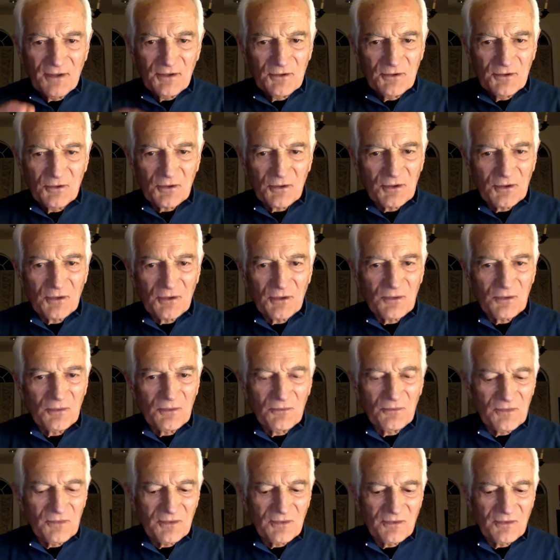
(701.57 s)
you're going to
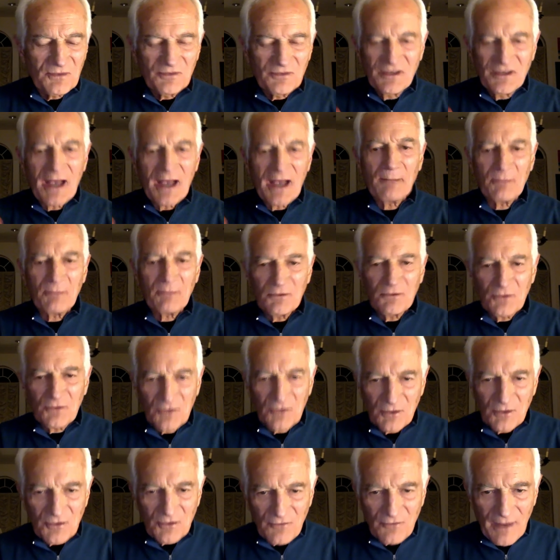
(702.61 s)
dampen the,
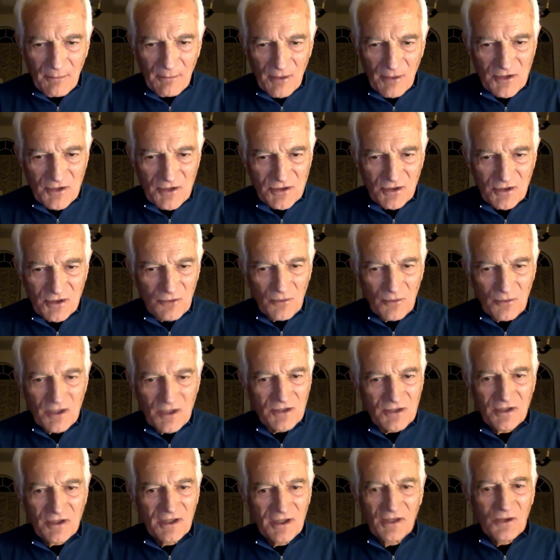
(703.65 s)
the vibration of the reed,
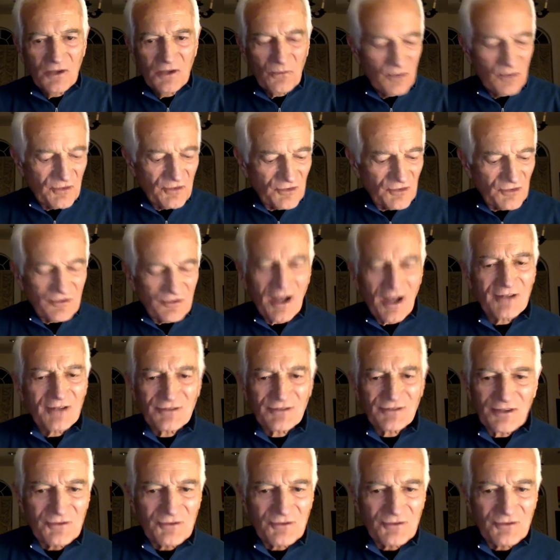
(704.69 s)
which is nonsense.